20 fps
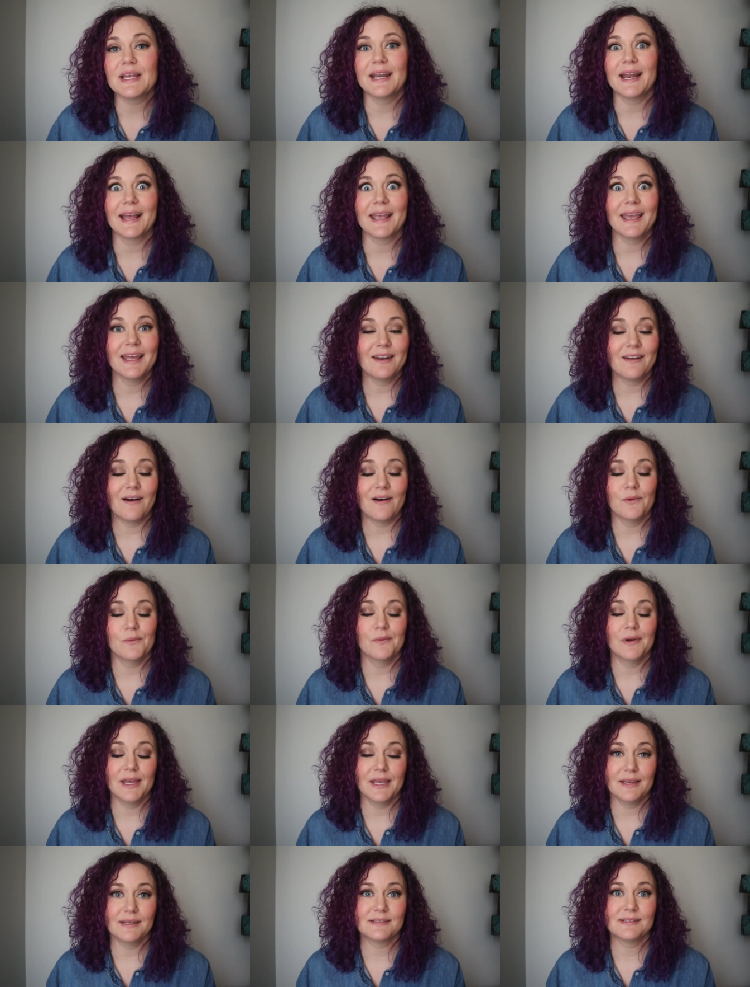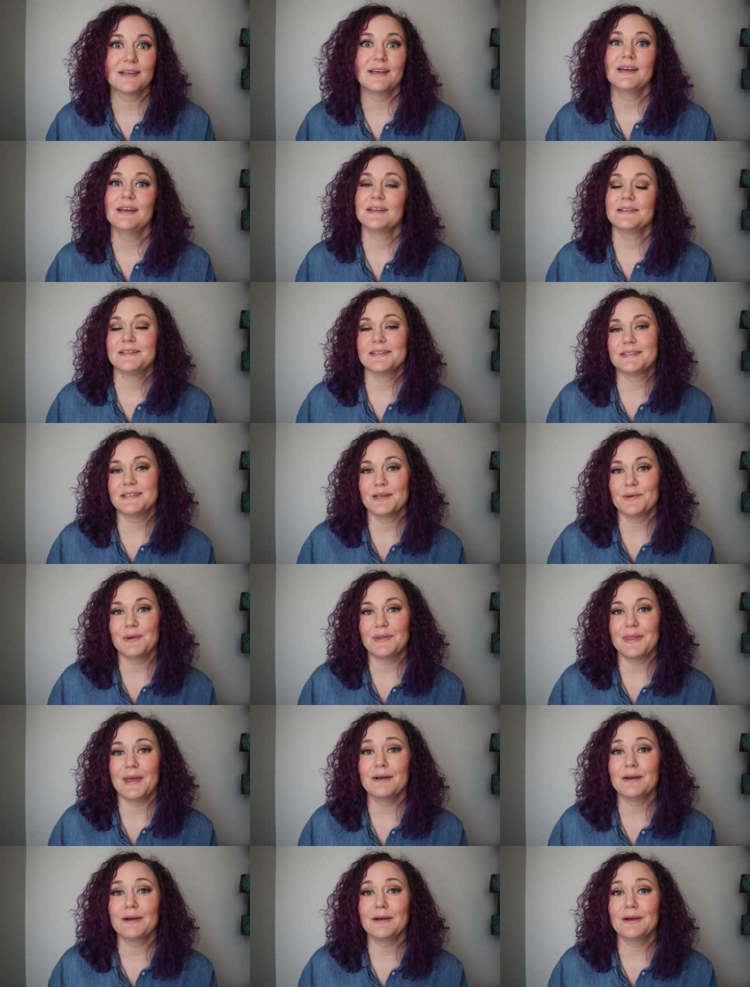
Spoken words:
and I cannot wait to see what